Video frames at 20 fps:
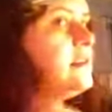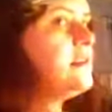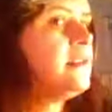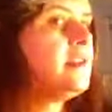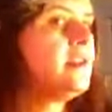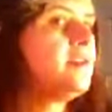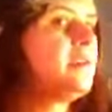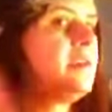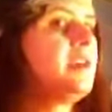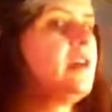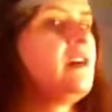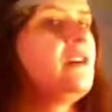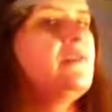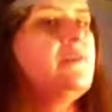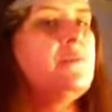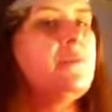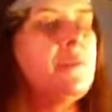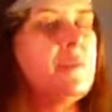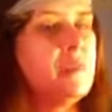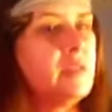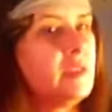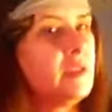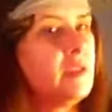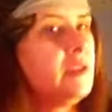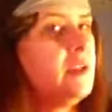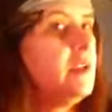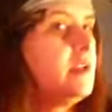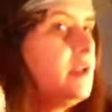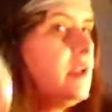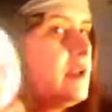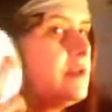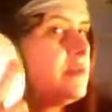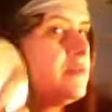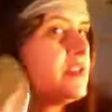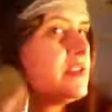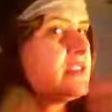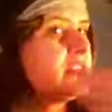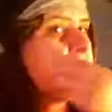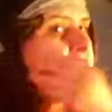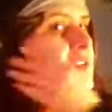There we go. And
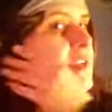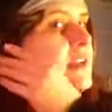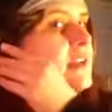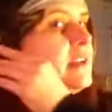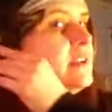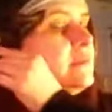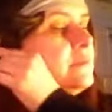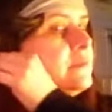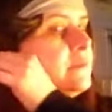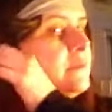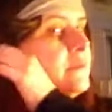brush it down.